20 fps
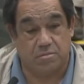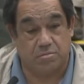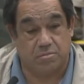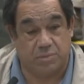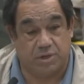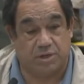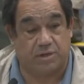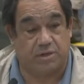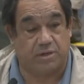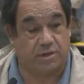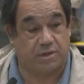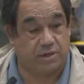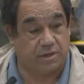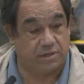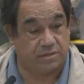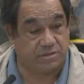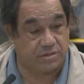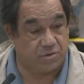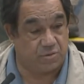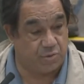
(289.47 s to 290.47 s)
but
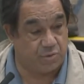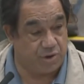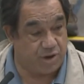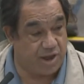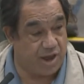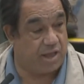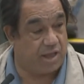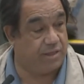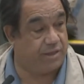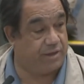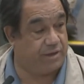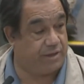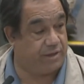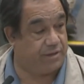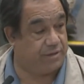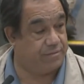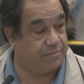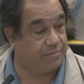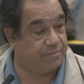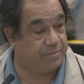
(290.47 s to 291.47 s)
it's a
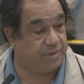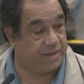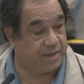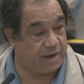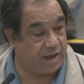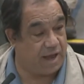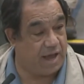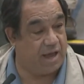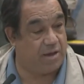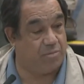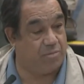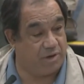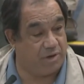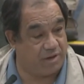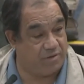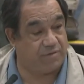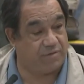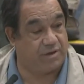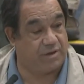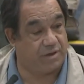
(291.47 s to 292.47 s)
reality that I'm
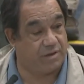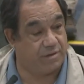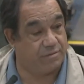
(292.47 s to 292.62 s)
living.